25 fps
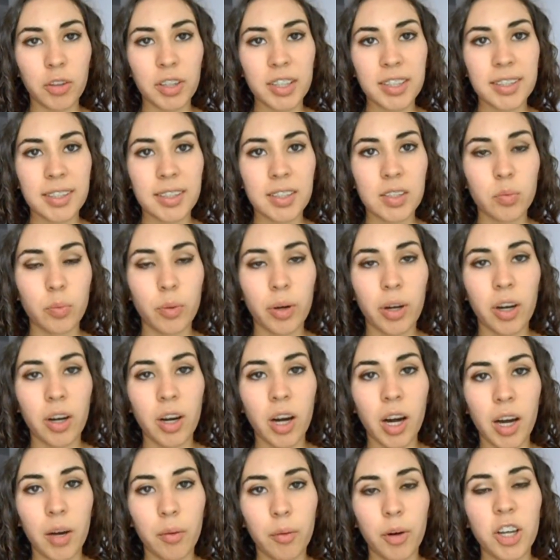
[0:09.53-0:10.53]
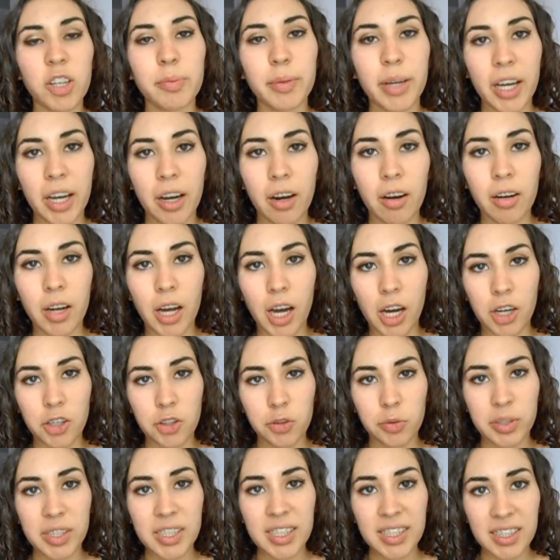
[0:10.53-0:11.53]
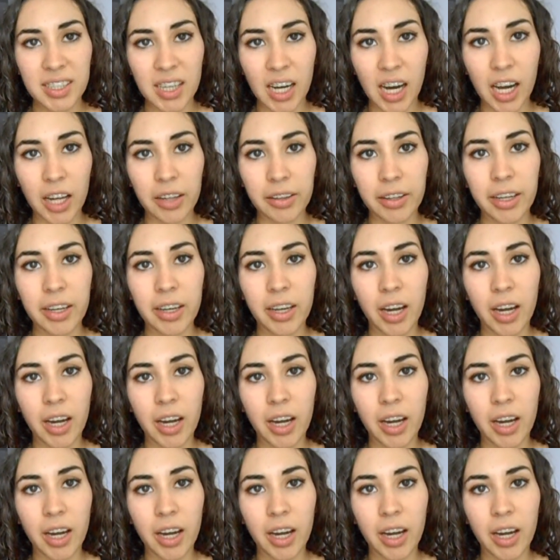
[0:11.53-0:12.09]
This is where I wash my hair and actually style it,